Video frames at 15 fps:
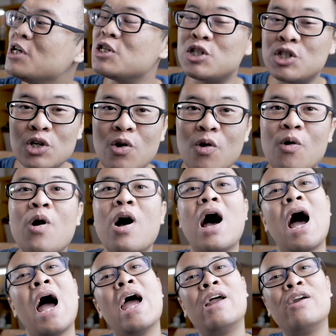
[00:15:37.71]
So
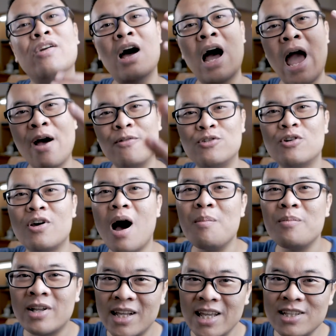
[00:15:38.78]
I have to
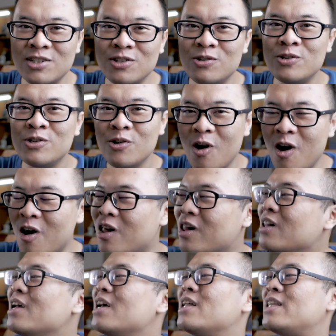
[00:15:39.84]
come clean to you
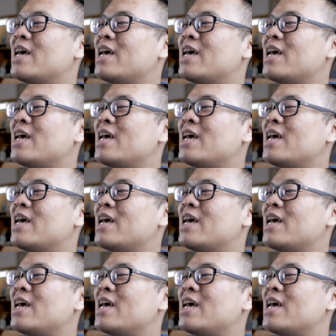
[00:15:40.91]
all